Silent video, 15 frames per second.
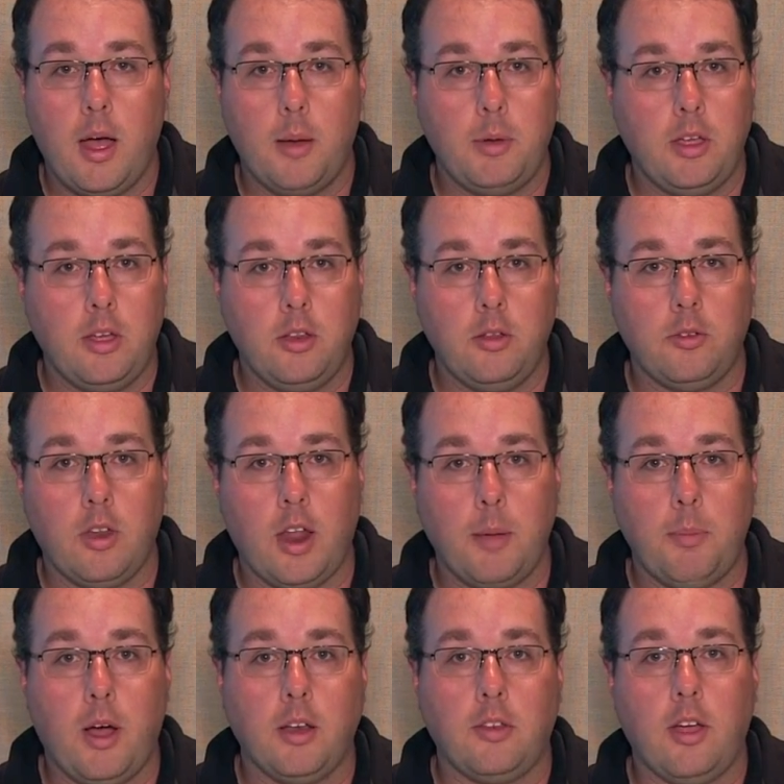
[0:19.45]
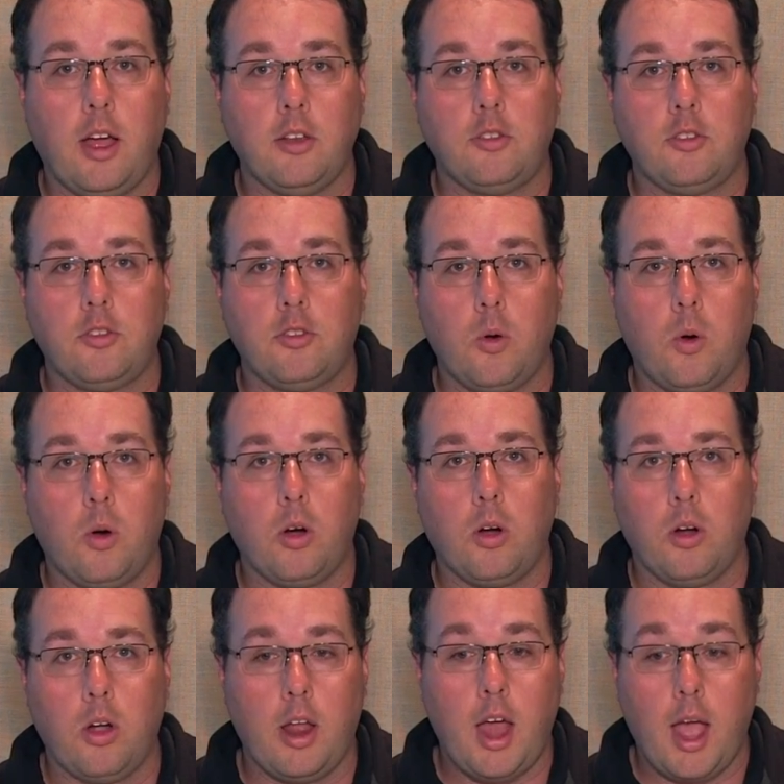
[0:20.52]
but you can use an iPod Touch
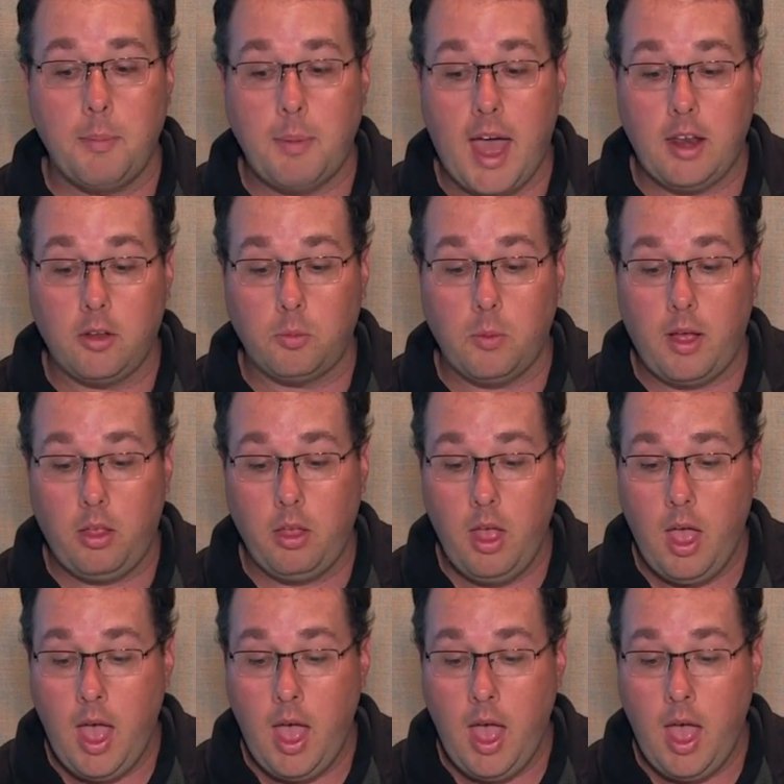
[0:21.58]
or an iPad as well.